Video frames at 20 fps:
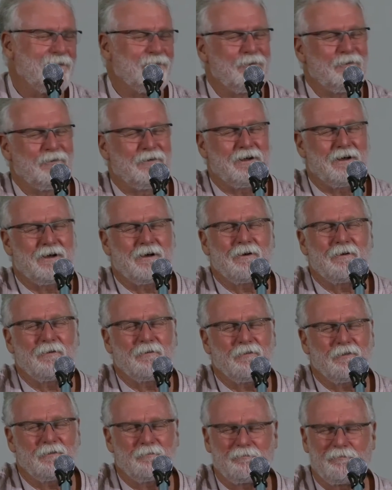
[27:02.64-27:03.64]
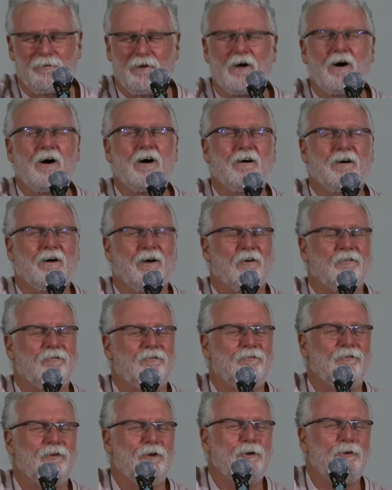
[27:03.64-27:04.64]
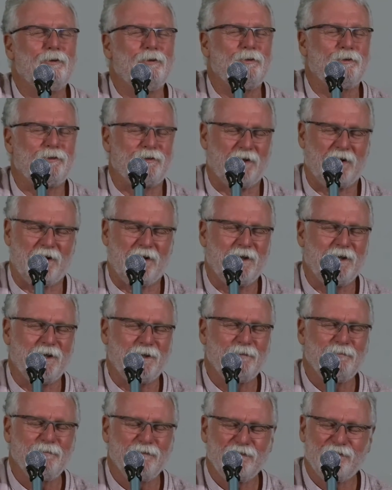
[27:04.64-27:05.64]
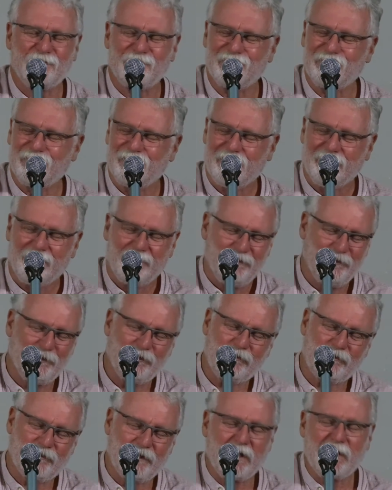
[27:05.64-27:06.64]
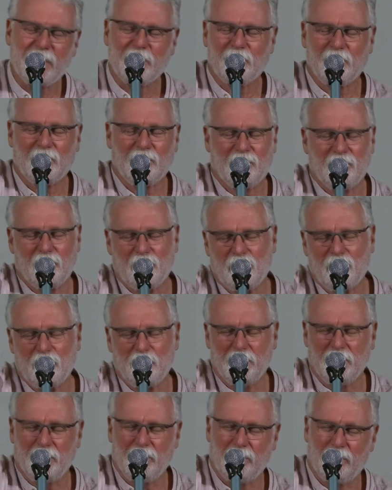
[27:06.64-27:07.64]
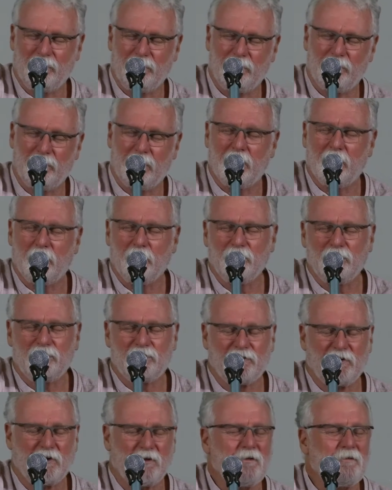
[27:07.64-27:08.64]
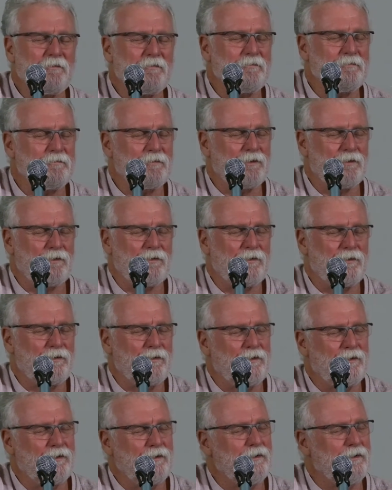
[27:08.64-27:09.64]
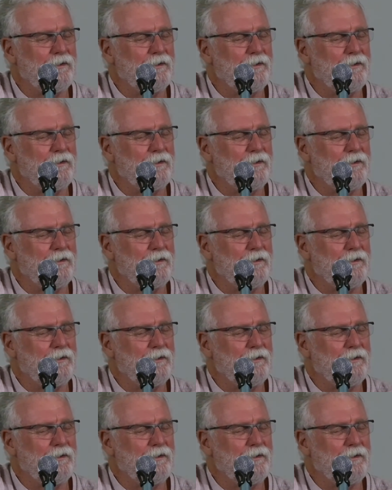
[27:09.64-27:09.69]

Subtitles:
around the block a few times. Looks like we're going around some more.